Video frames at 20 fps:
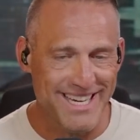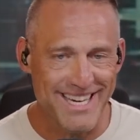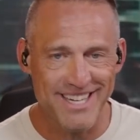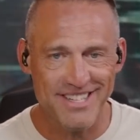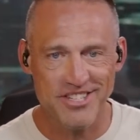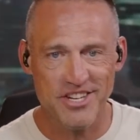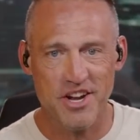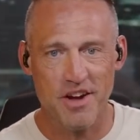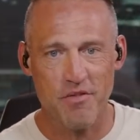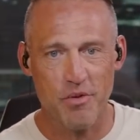
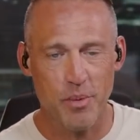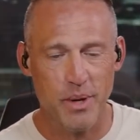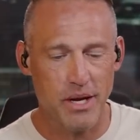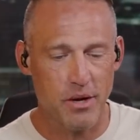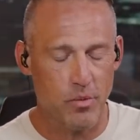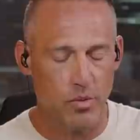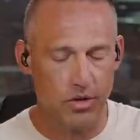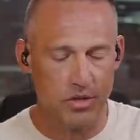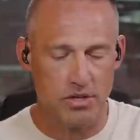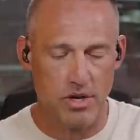each and every week
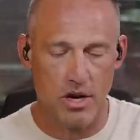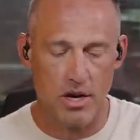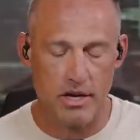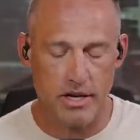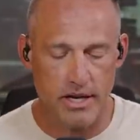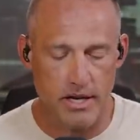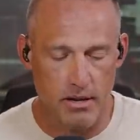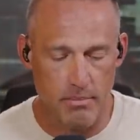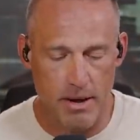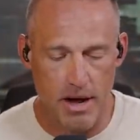we're
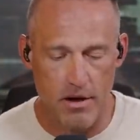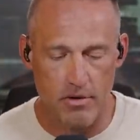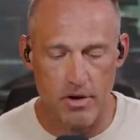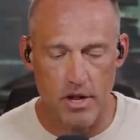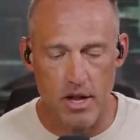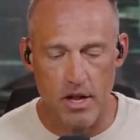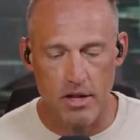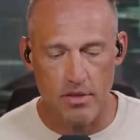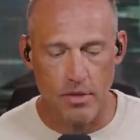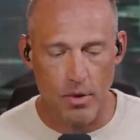talking about
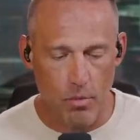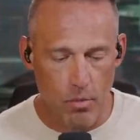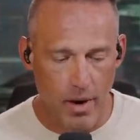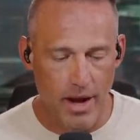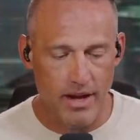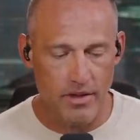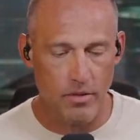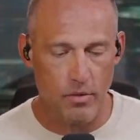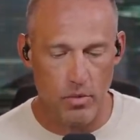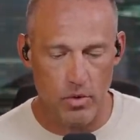the
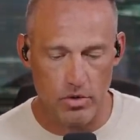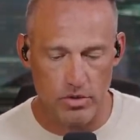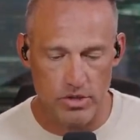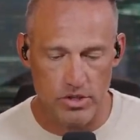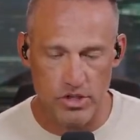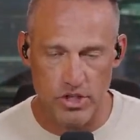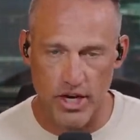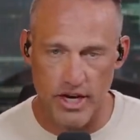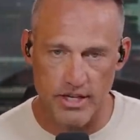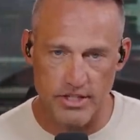way the world is
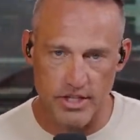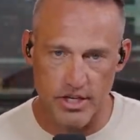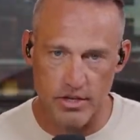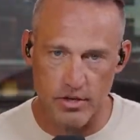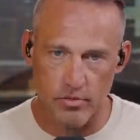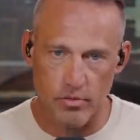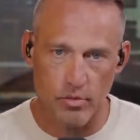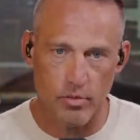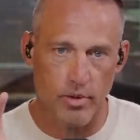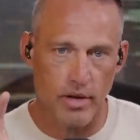changing
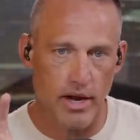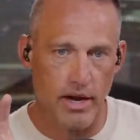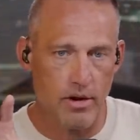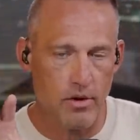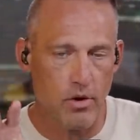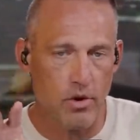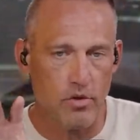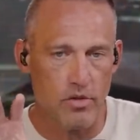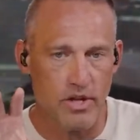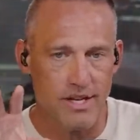through what I
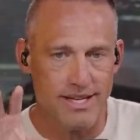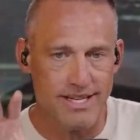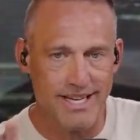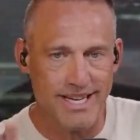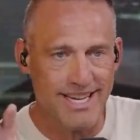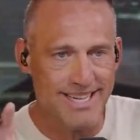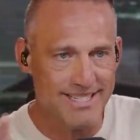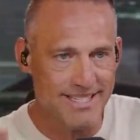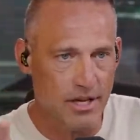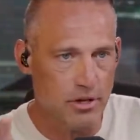call the
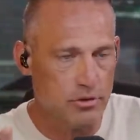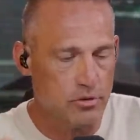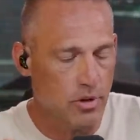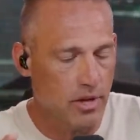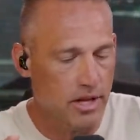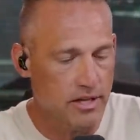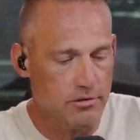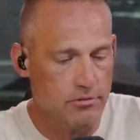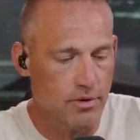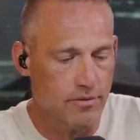
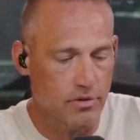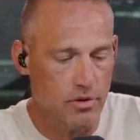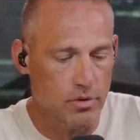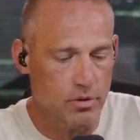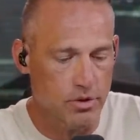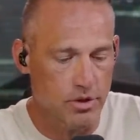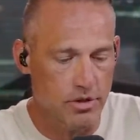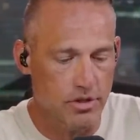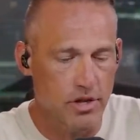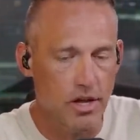decentralized
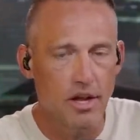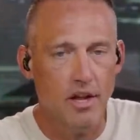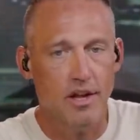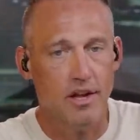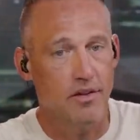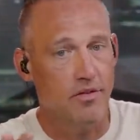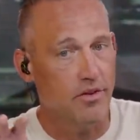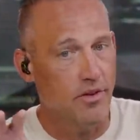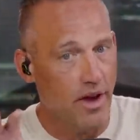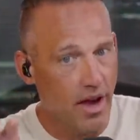revolution.
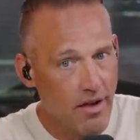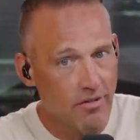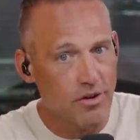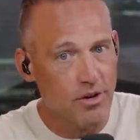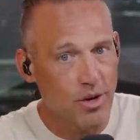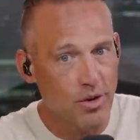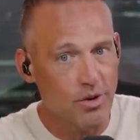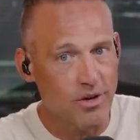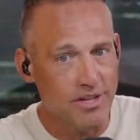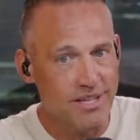If you haven't
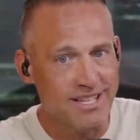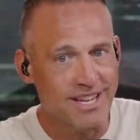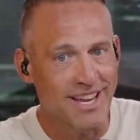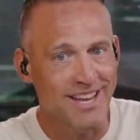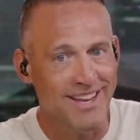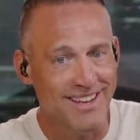noticed,